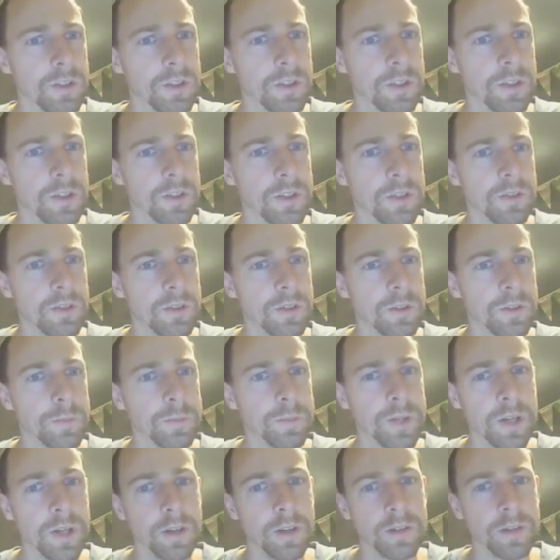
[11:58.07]
go to
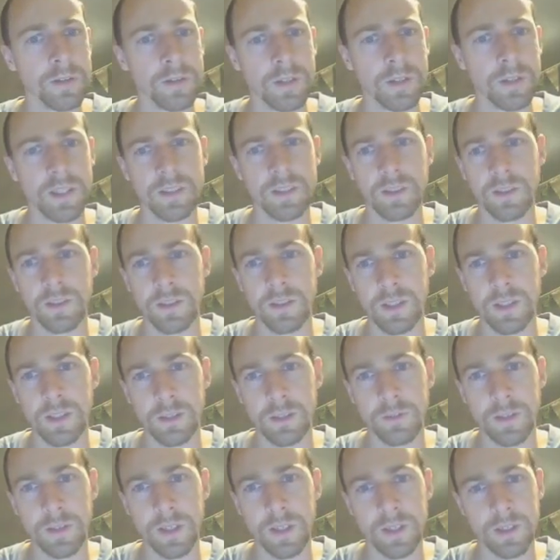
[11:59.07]
posterize and see
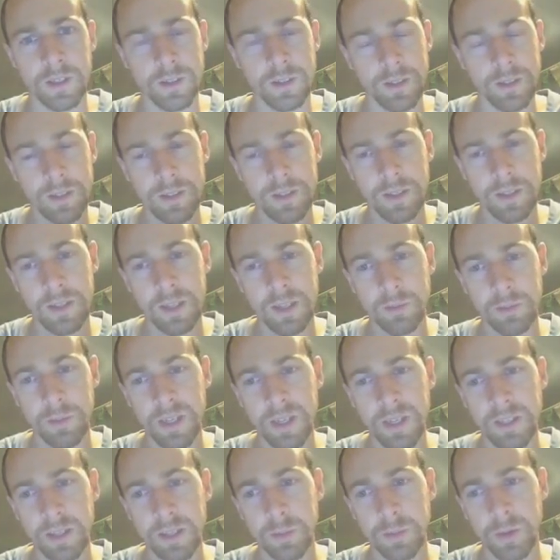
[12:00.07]
if I can, see that
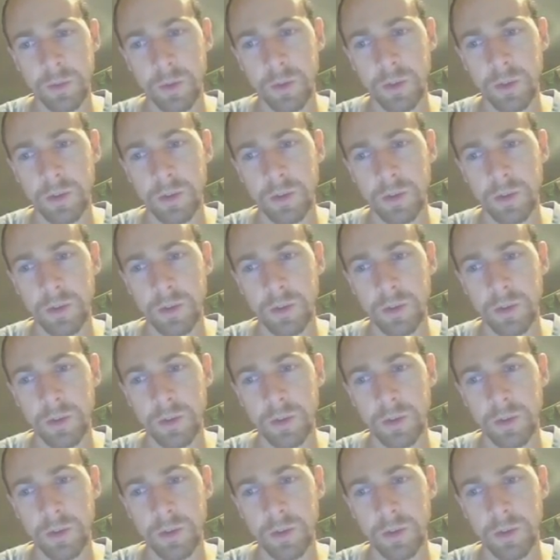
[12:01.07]
makes it a bit more